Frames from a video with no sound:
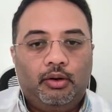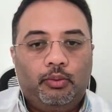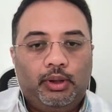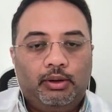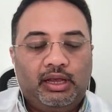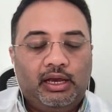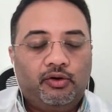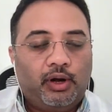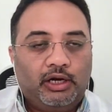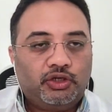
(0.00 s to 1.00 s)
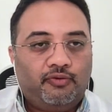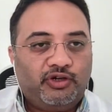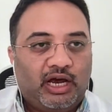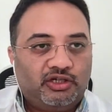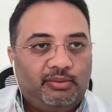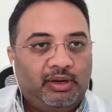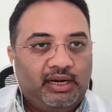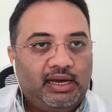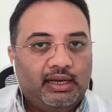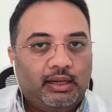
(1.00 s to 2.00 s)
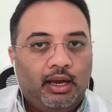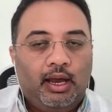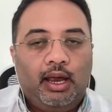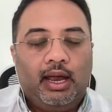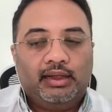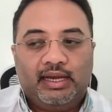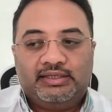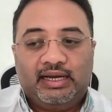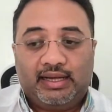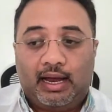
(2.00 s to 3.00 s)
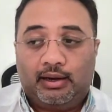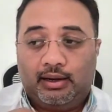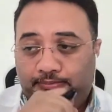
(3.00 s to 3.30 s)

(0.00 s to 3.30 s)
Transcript: with the integration of ChatGPT and and things like that.